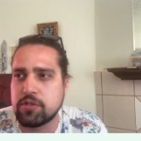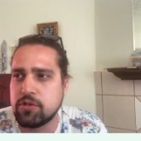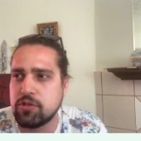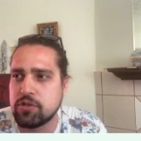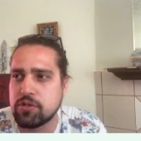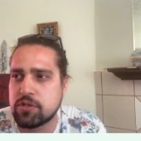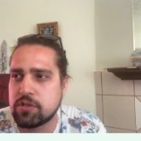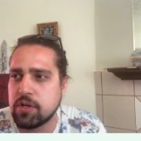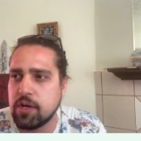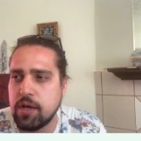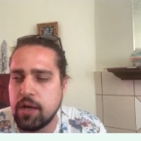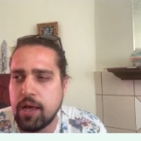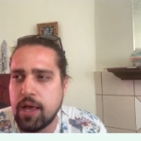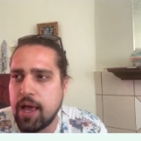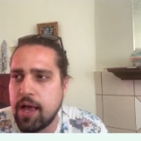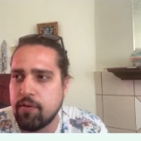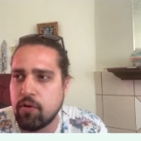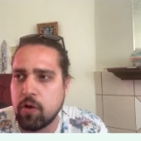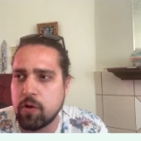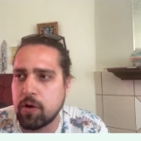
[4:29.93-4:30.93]
You just
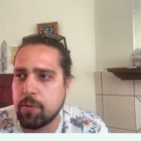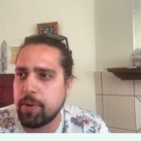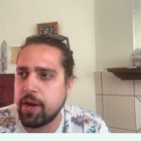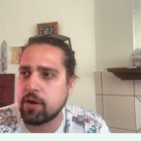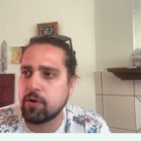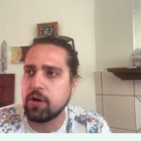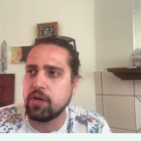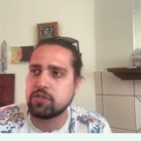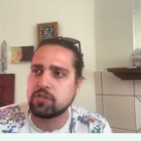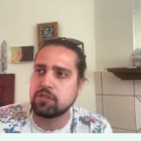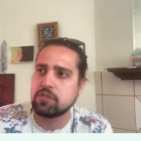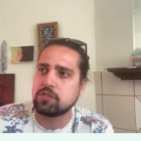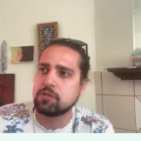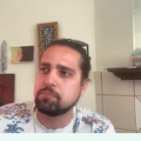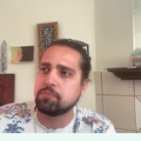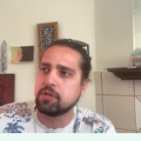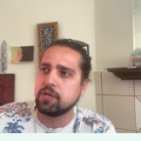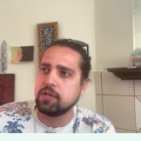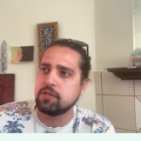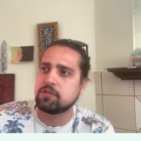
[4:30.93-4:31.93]
have all your migrations in place.